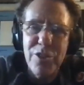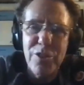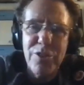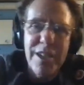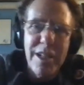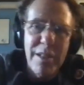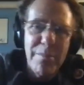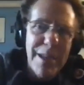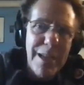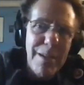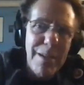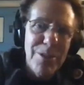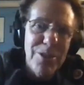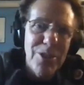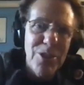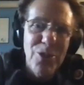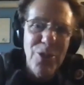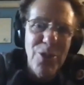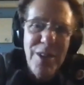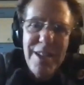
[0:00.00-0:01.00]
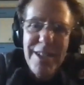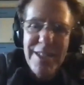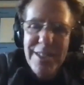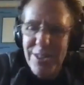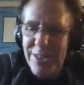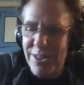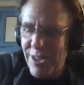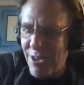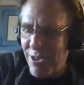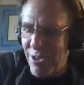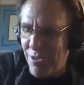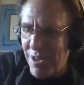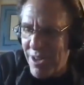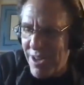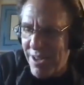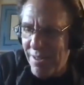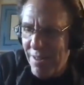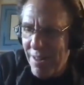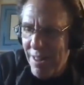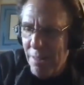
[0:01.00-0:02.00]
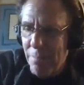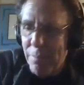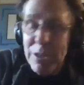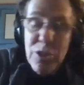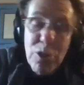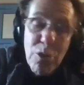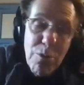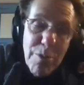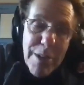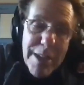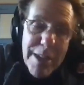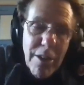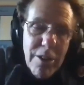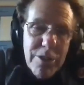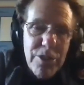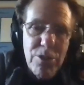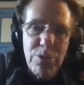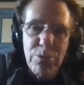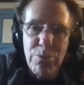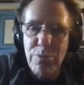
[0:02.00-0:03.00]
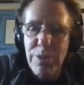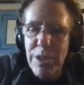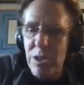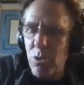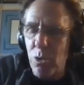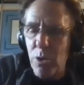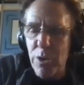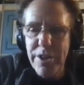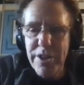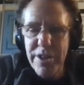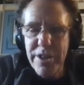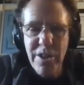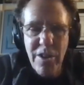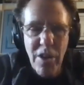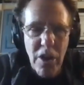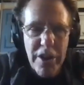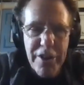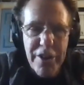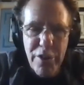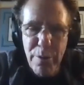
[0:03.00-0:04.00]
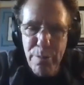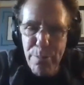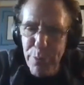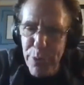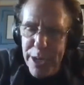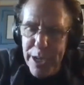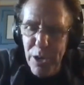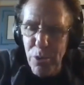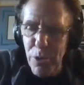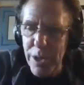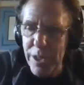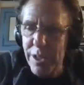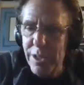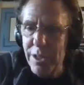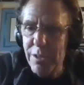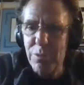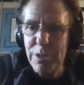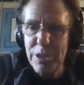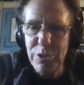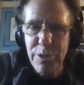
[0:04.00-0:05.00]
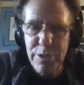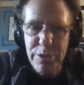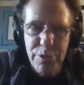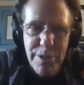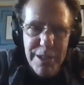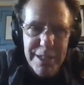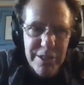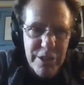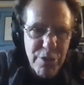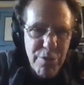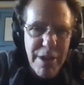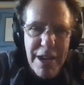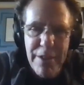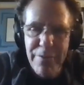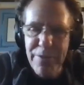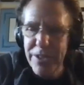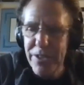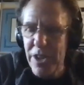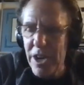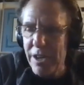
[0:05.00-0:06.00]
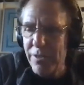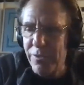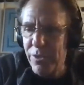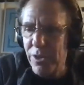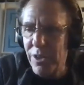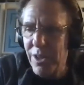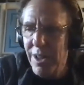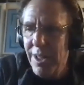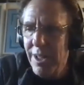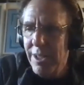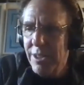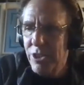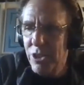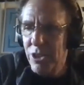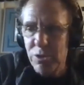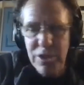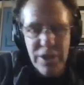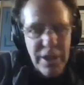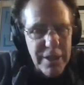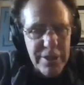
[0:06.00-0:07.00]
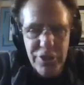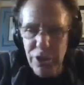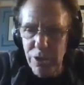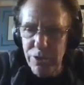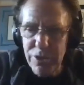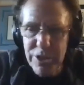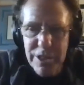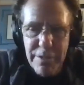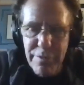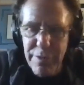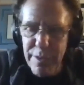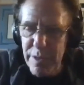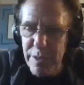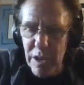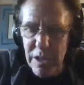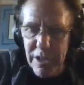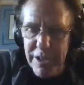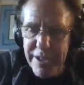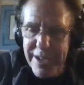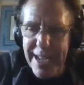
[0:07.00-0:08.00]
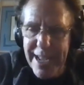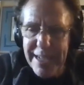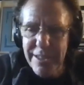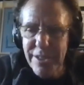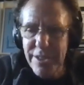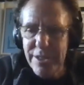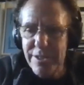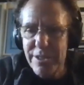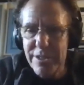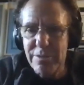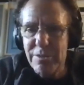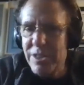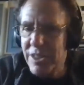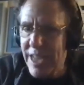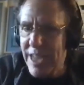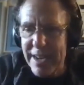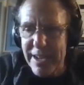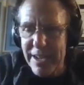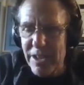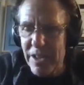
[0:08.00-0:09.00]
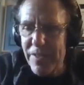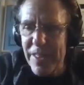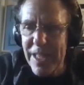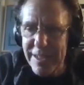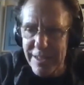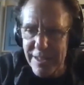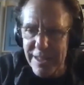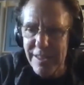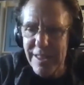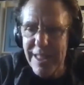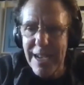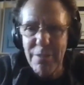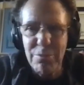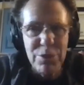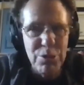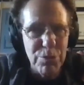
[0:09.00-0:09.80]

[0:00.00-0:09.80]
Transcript: I'll be able to. So, uh, but so we also recorded an audio prequel, which we're doing as a graphic novel. So Doug Jones, everyone, all our cast sat in on that and did that, which was